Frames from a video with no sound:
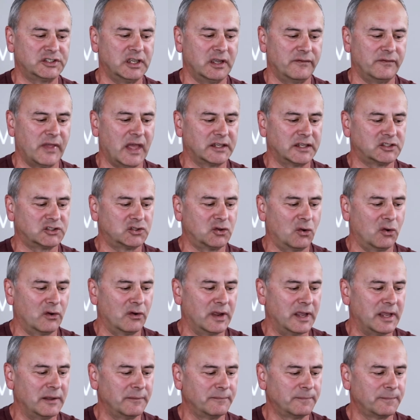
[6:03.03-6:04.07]
that
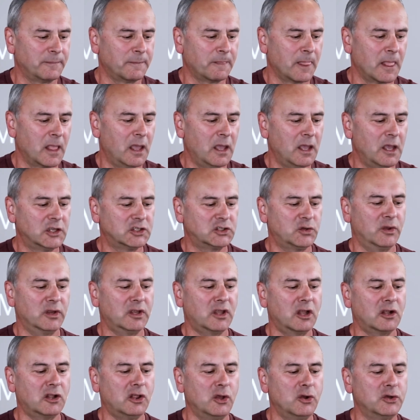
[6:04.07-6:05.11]
story. So in
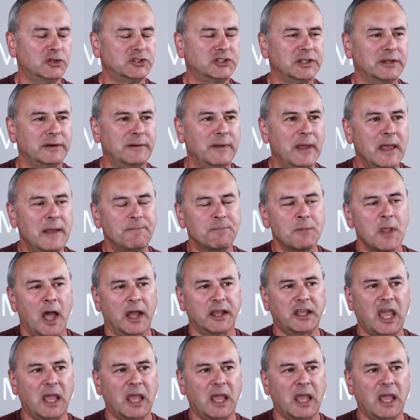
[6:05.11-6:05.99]
conclusion, I came